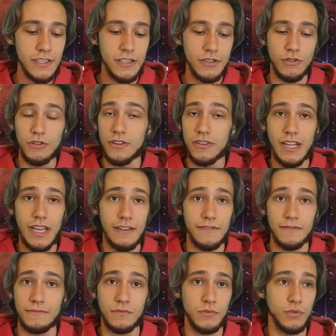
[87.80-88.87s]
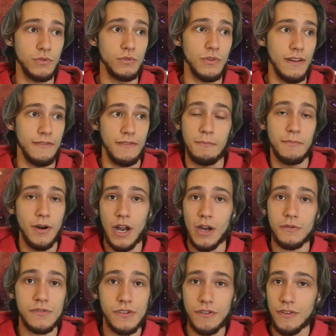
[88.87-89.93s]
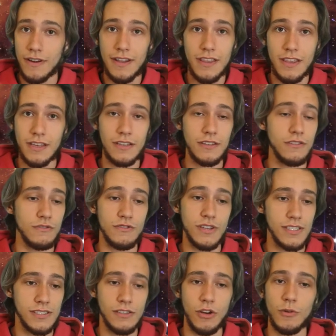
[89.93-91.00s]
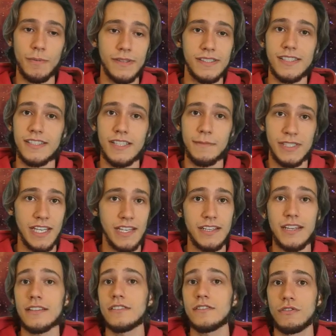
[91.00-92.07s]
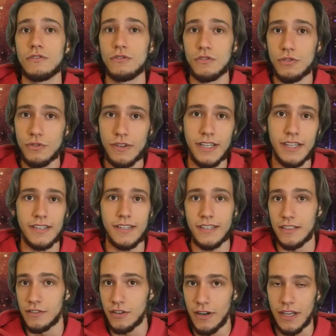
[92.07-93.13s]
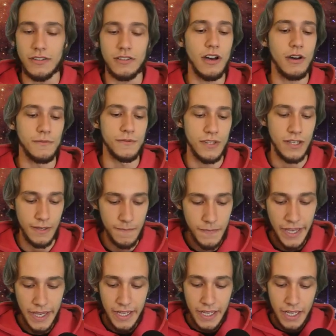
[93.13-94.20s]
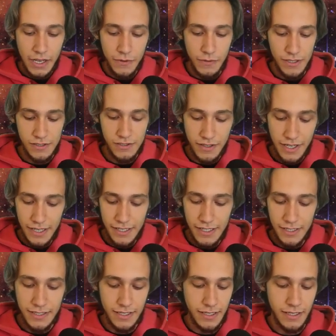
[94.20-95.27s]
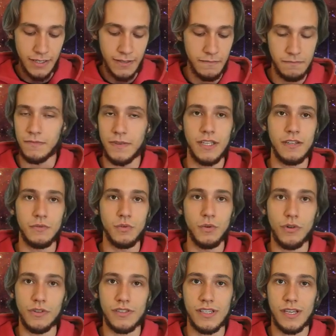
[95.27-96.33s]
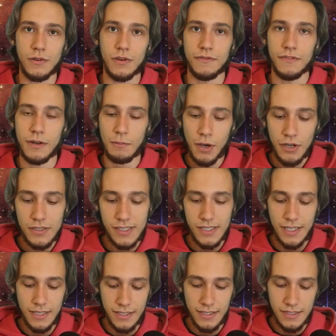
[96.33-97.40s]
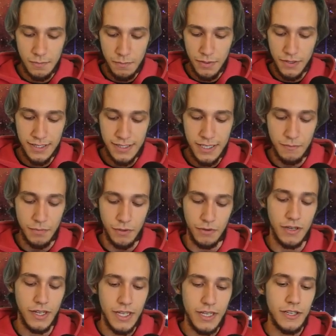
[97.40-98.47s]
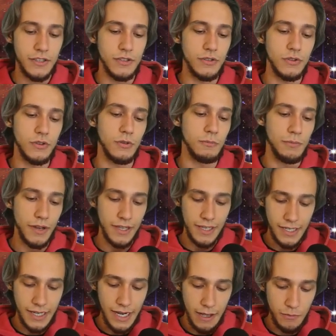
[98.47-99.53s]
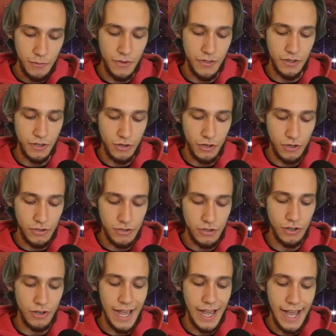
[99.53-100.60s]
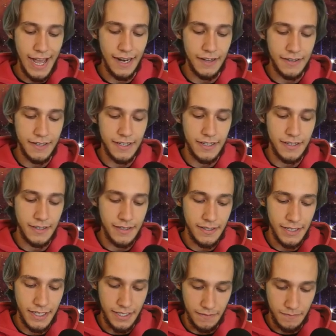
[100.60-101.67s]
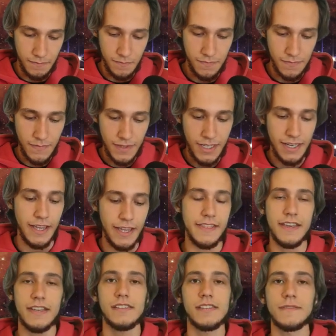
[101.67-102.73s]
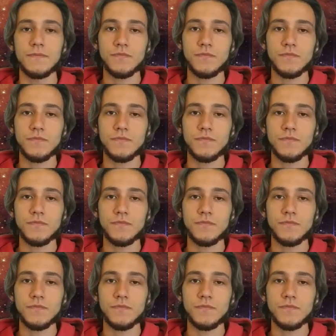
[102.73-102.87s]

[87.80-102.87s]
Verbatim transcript: You don't have to have a browser or anything. You just open system settings. You do need internet, obviously. Once you get it, uh, it works out of the box and it's pretty simple. You bring it up with Ctrl Alt D, like this.